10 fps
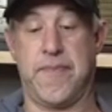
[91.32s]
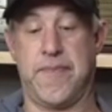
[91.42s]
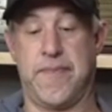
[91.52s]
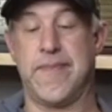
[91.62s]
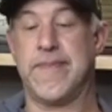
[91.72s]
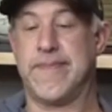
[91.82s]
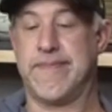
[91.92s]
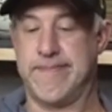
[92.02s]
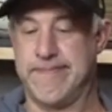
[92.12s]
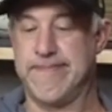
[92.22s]

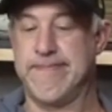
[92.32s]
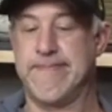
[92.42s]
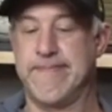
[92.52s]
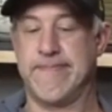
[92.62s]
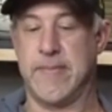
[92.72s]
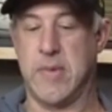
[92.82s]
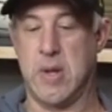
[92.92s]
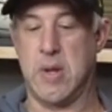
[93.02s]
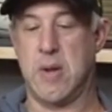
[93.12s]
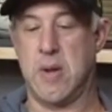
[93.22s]

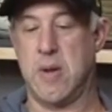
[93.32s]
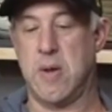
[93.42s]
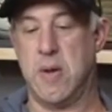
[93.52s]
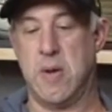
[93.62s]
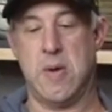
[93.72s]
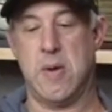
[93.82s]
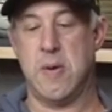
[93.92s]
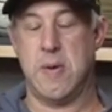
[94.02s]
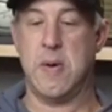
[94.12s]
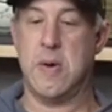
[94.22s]

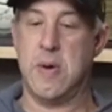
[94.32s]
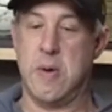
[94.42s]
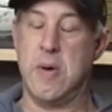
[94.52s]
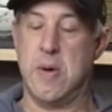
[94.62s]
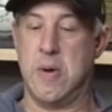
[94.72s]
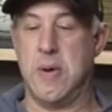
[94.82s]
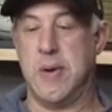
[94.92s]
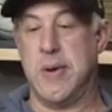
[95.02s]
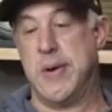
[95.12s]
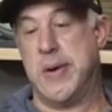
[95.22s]

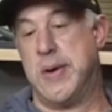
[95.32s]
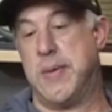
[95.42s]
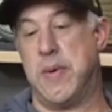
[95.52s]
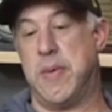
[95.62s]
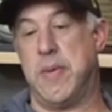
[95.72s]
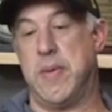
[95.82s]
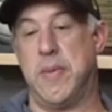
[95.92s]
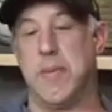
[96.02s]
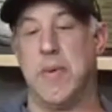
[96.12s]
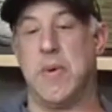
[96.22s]

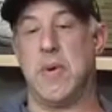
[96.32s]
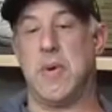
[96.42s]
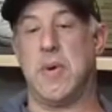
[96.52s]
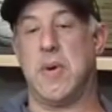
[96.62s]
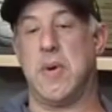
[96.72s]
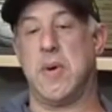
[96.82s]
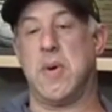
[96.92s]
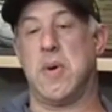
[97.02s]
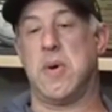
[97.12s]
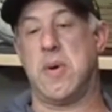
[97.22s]

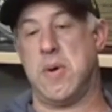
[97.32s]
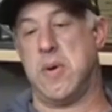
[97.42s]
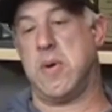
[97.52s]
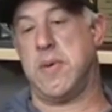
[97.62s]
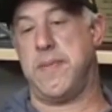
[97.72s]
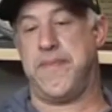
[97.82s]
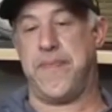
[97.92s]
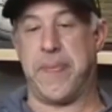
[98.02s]
The person shown says nothing.